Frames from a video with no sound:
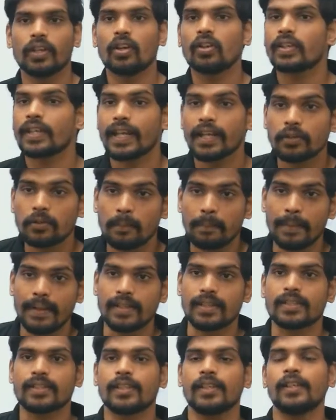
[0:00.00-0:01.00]
cannot take your
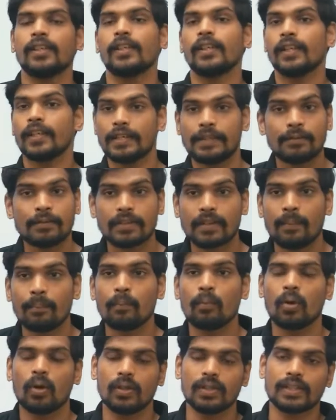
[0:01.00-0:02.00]
pets in
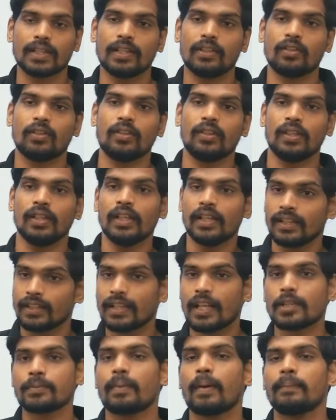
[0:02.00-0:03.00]
some malls and all
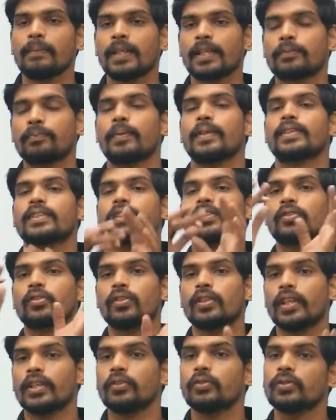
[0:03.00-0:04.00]
such public spaces.
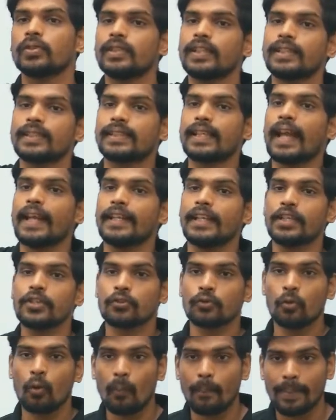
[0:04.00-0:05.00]
So they use this
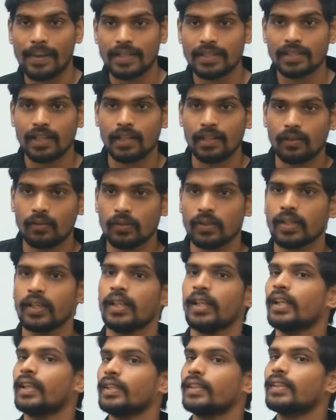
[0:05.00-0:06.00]
signage, no pets allowed.
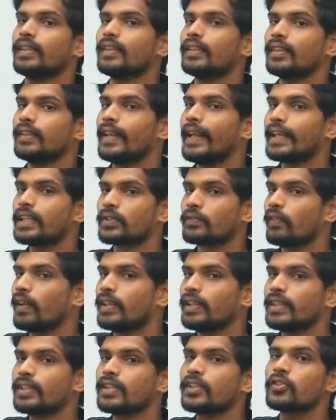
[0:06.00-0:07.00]
The next
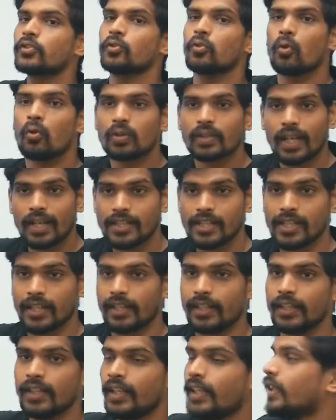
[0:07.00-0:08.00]
one, this is no
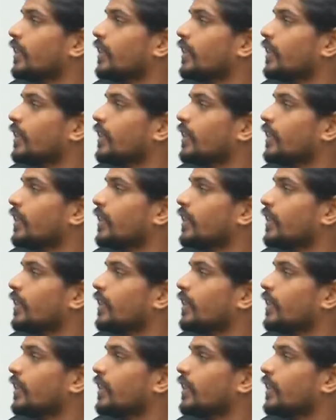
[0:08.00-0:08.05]
touching.